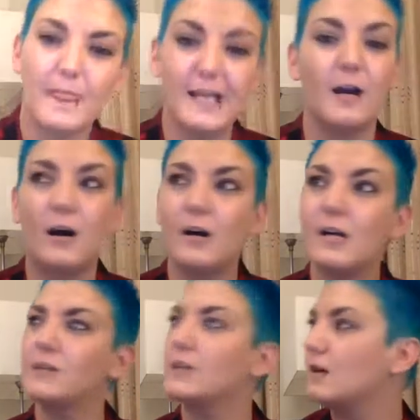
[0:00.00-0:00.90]
yeah,
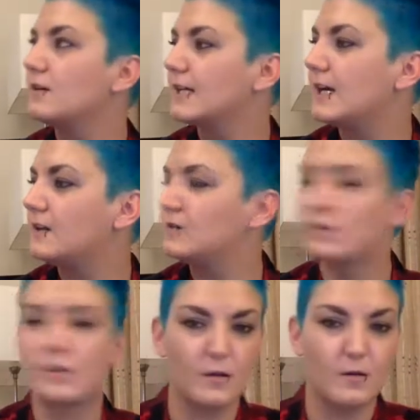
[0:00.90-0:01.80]
I'm going to go down
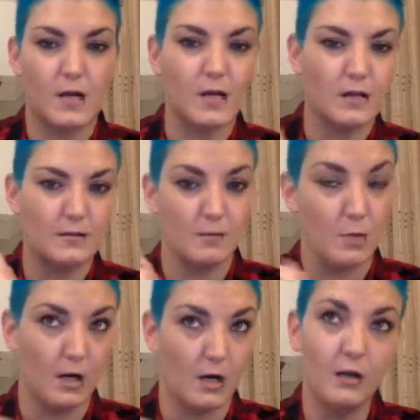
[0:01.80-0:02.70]
to the
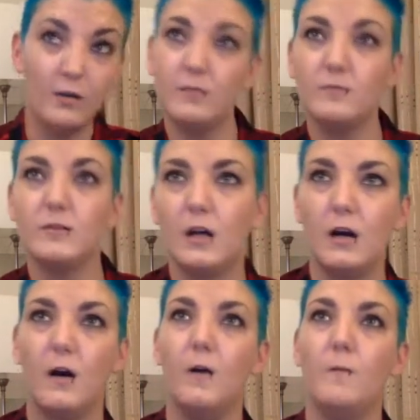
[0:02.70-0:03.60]
bar
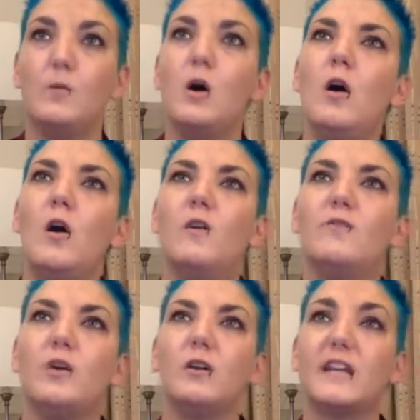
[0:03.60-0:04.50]

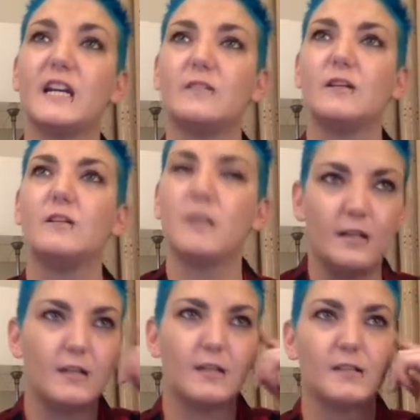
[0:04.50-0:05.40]
for
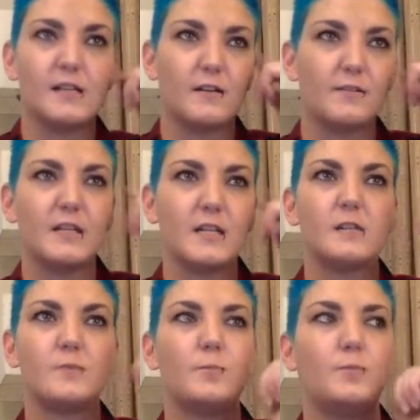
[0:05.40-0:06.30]
karaoke. As I said, I think it
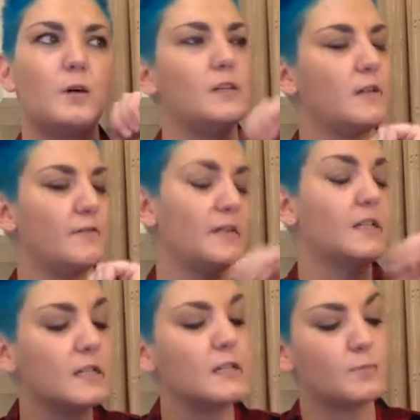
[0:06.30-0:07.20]
is Bar
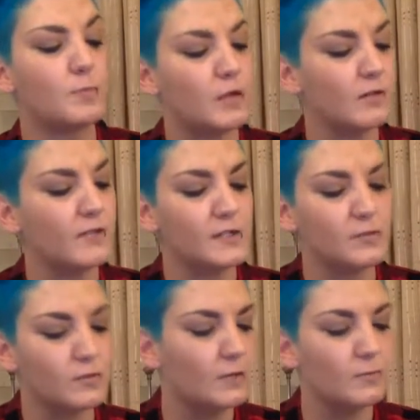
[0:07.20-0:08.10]
Revenge
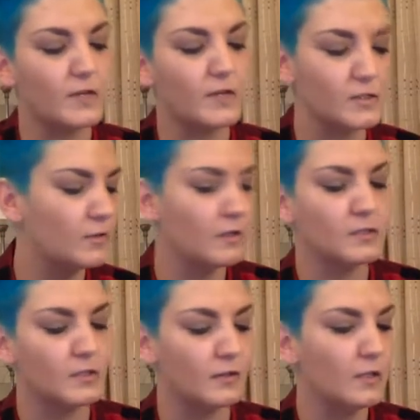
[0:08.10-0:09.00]
or Club Revenge, one of the
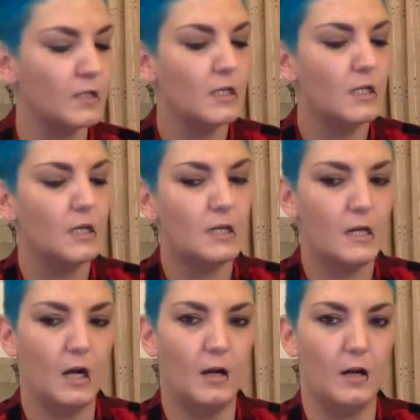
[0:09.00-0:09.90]
two.
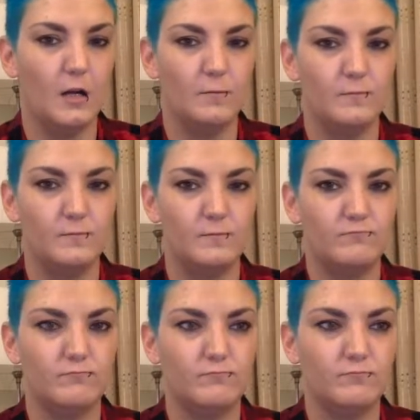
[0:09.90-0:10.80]
So,
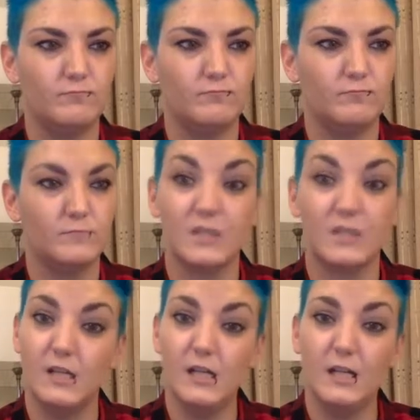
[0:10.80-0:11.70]

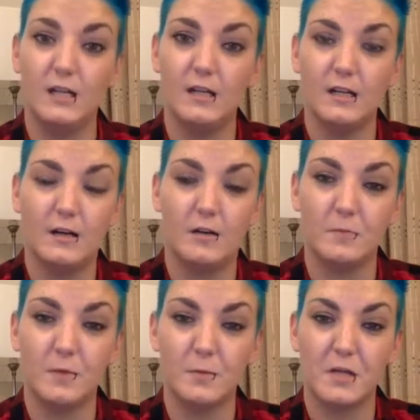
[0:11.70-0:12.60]
yeah, I'm
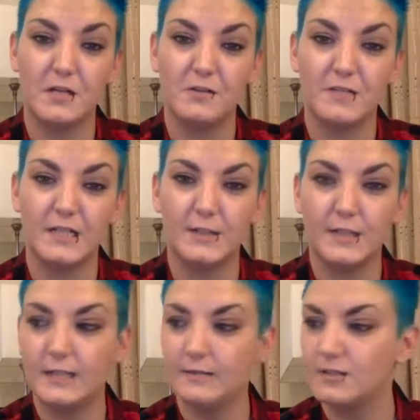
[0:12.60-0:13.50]
going to be heading off down
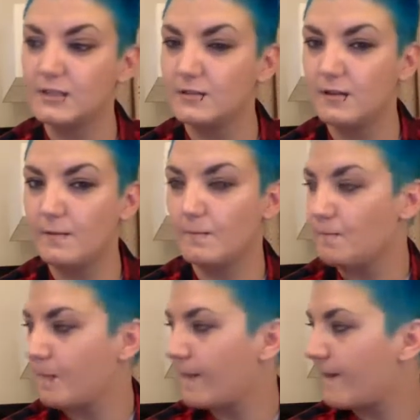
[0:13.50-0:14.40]
there and